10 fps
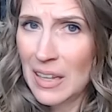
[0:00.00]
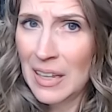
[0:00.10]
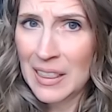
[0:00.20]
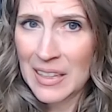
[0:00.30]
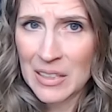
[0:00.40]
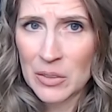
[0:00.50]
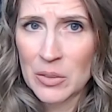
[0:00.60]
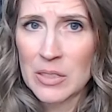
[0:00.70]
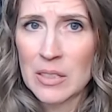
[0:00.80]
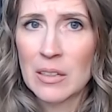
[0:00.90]
in the
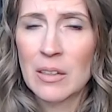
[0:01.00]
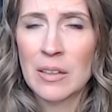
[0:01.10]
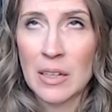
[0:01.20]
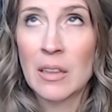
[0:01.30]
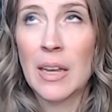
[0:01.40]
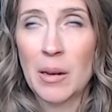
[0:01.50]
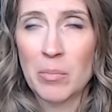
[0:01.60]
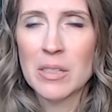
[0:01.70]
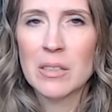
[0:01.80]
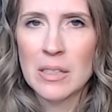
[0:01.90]
Hills and the
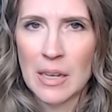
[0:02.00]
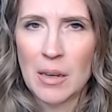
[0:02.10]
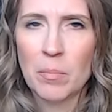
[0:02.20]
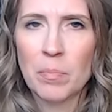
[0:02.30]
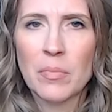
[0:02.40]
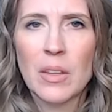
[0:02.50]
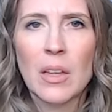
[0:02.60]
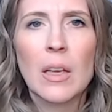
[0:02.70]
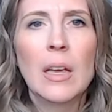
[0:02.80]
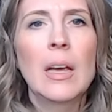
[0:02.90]
claimed scheme.
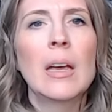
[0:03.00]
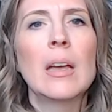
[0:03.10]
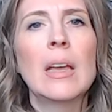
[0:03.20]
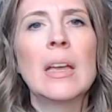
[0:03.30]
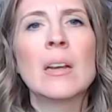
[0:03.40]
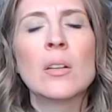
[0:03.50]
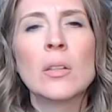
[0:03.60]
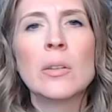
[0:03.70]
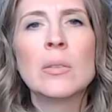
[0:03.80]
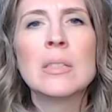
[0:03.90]
It
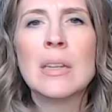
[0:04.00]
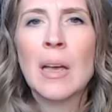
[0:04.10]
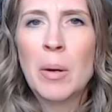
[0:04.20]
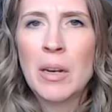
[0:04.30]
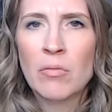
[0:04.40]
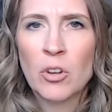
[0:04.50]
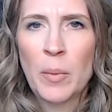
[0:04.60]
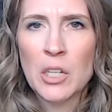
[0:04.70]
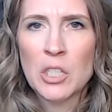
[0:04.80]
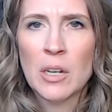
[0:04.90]
includes damning
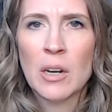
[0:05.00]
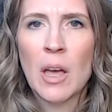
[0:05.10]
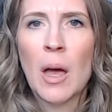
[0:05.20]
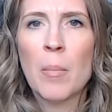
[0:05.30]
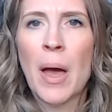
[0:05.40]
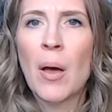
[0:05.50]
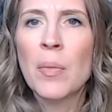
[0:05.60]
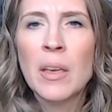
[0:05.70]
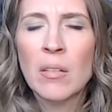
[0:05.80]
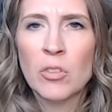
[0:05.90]
information
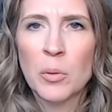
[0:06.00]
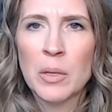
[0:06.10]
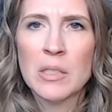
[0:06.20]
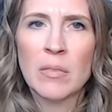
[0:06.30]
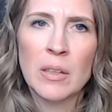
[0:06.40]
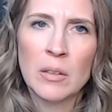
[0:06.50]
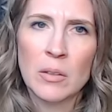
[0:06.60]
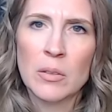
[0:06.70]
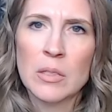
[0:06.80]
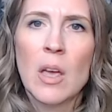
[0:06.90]
about the influence of
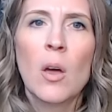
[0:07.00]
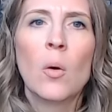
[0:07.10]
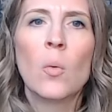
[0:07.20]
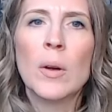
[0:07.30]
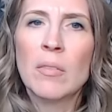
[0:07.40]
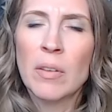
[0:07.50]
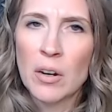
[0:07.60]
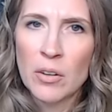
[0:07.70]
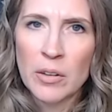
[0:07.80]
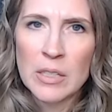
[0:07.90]
Hills with
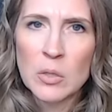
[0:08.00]
veterinary